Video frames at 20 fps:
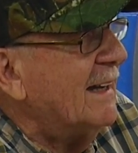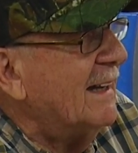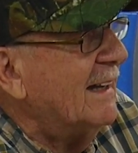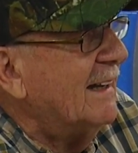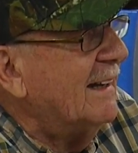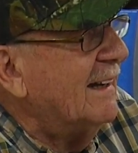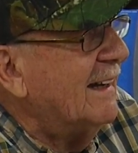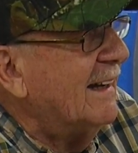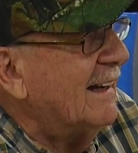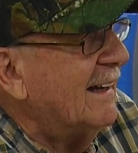
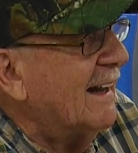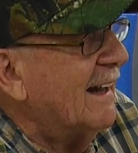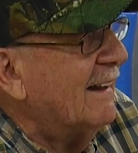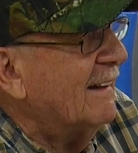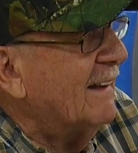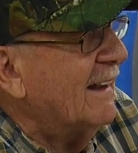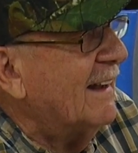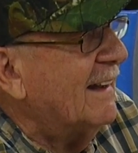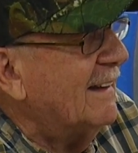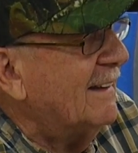
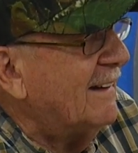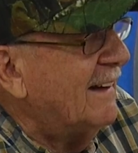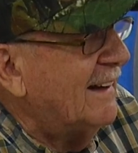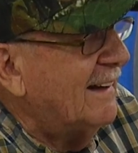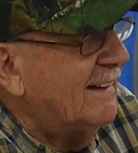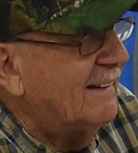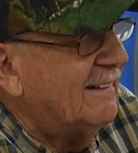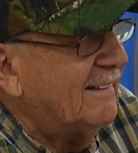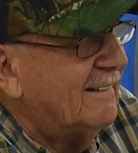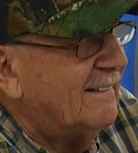
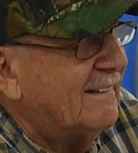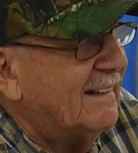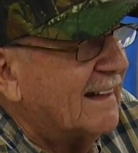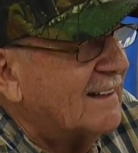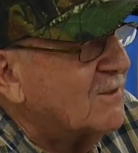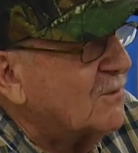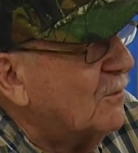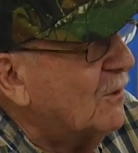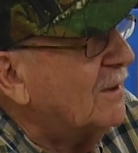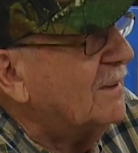and
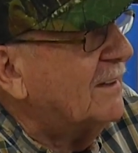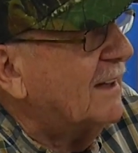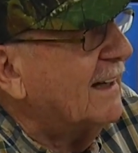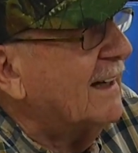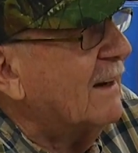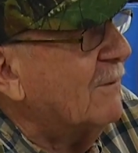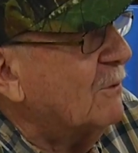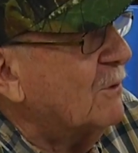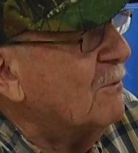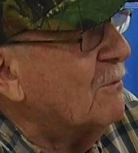that's one
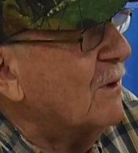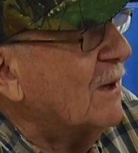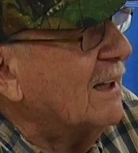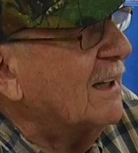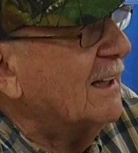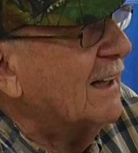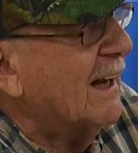thing I would really